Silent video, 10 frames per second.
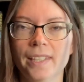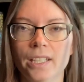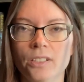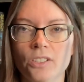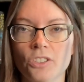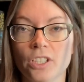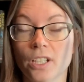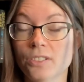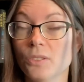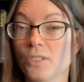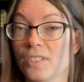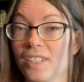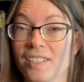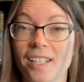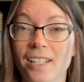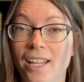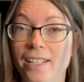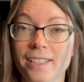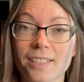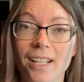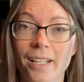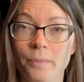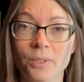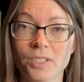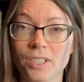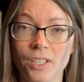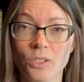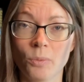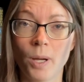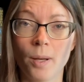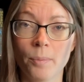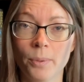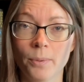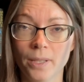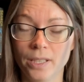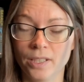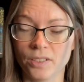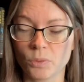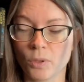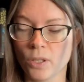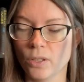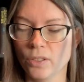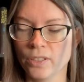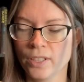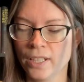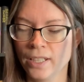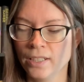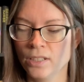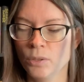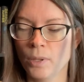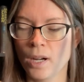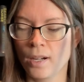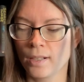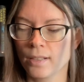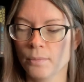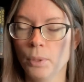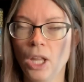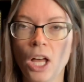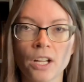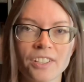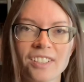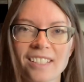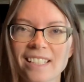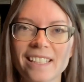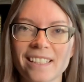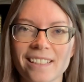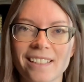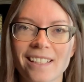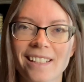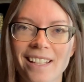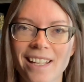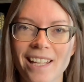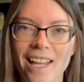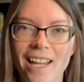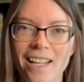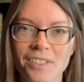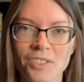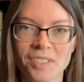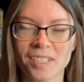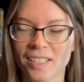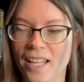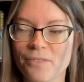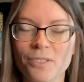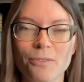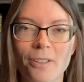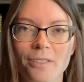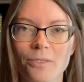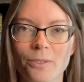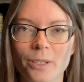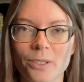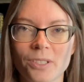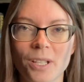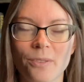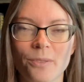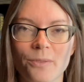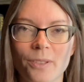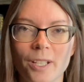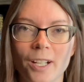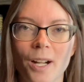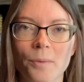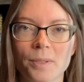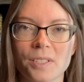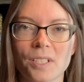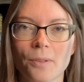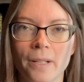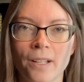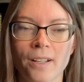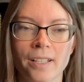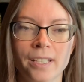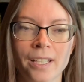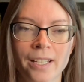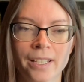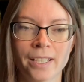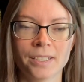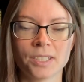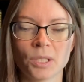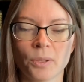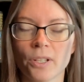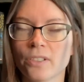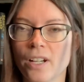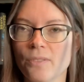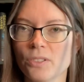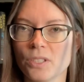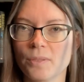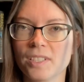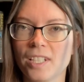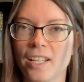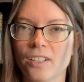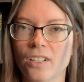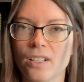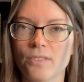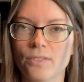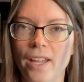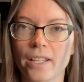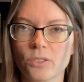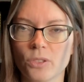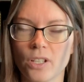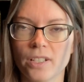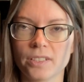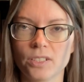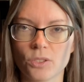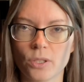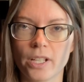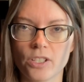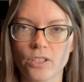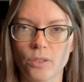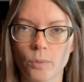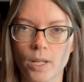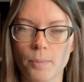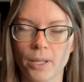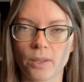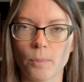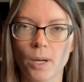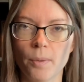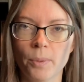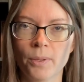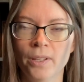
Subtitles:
And she also does not take any time to set you up in this world. You are plunked in and just left to fend for yourself and figure out what's going on. And so her novels always take a lot of extra concentration when I pick them up.